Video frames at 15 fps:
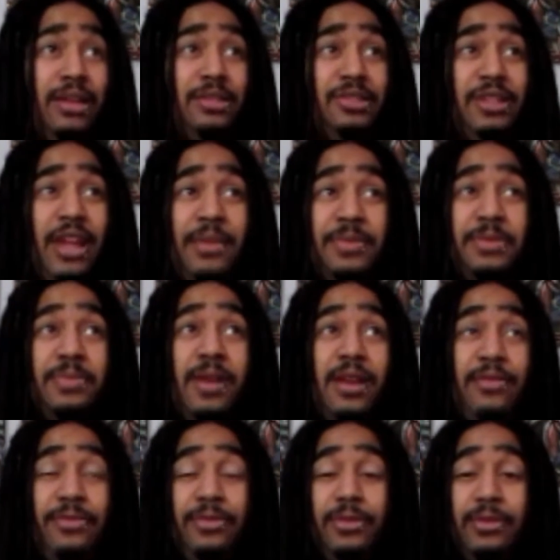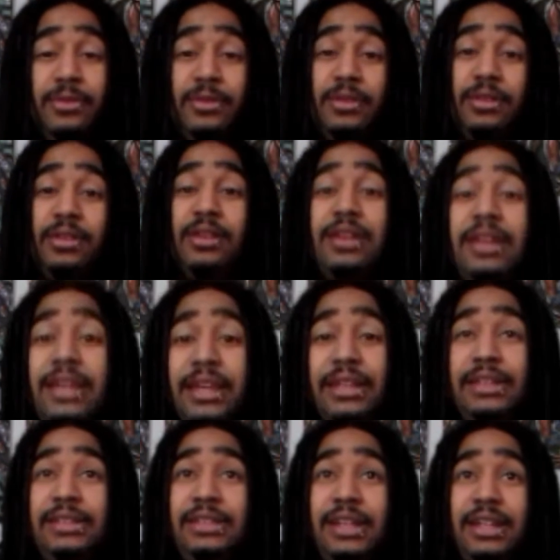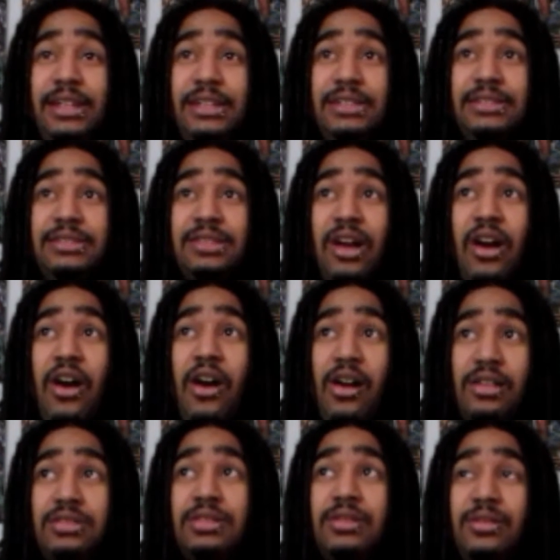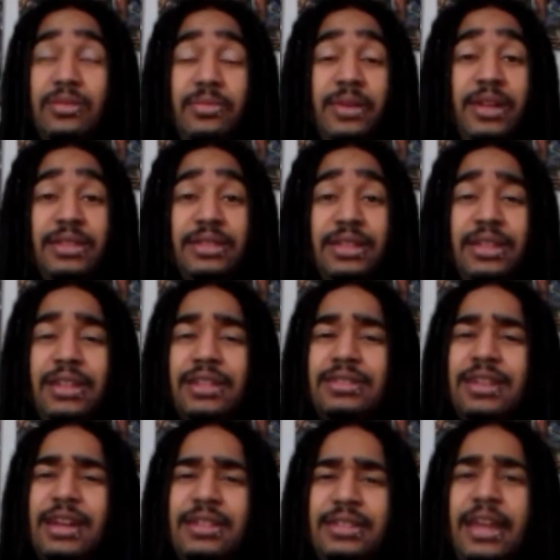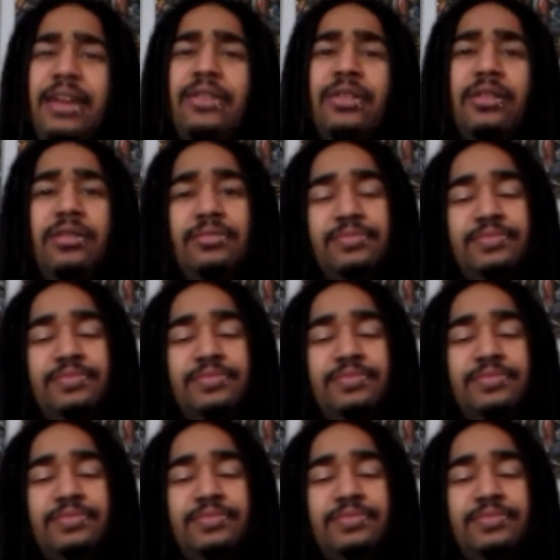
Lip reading: James Manford. He is also amazing. He does a Tank Girl.